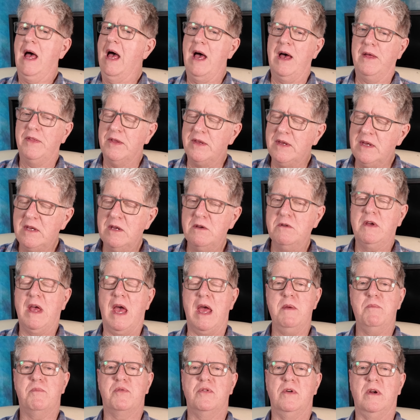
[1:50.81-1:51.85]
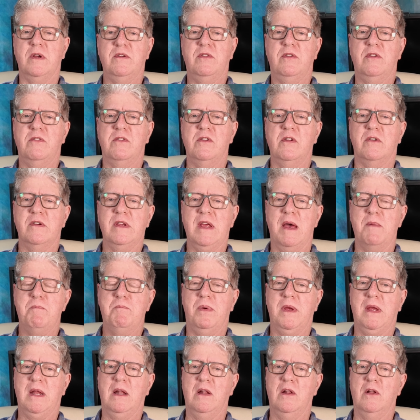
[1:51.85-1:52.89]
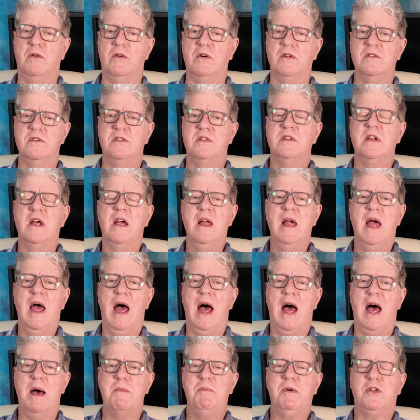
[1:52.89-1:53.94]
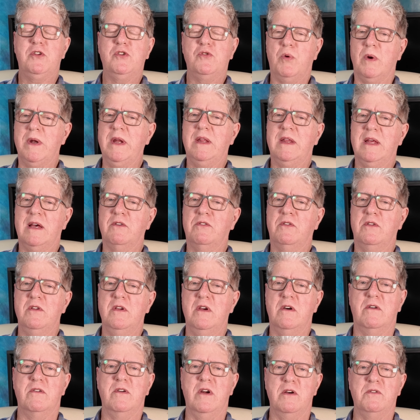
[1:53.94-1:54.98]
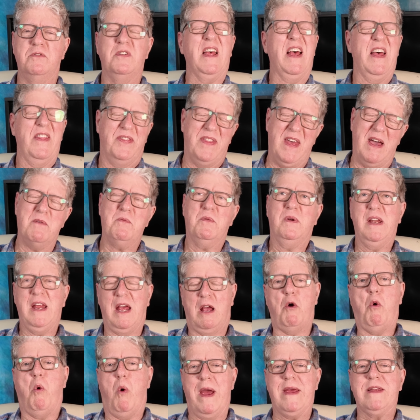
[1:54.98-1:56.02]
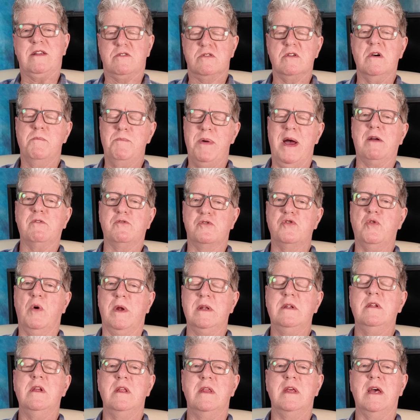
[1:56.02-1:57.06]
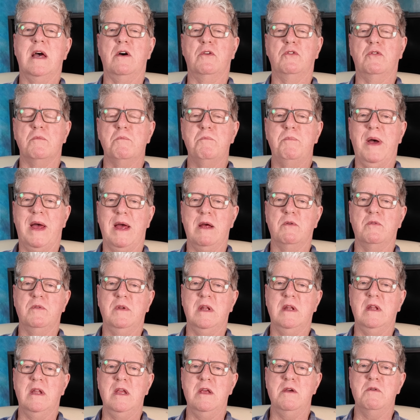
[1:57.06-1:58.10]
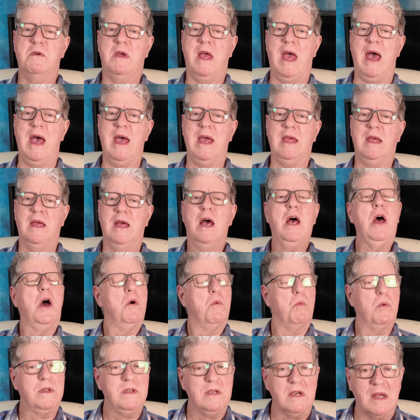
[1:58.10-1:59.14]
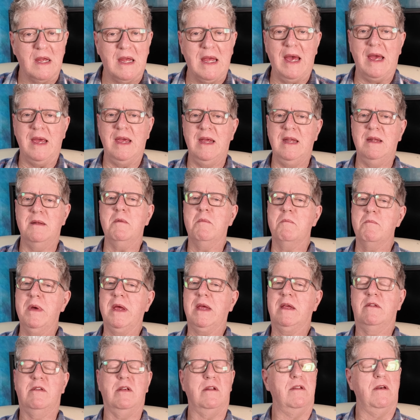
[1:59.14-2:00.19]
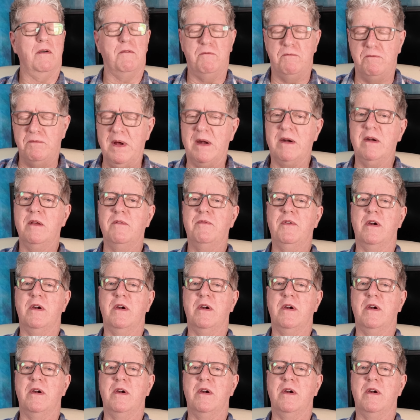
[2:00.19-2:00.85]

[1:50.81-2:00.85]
The UK price has not yet been launched, but €20,000, that will equate to about £20,000 in the UK, which again makes it a very,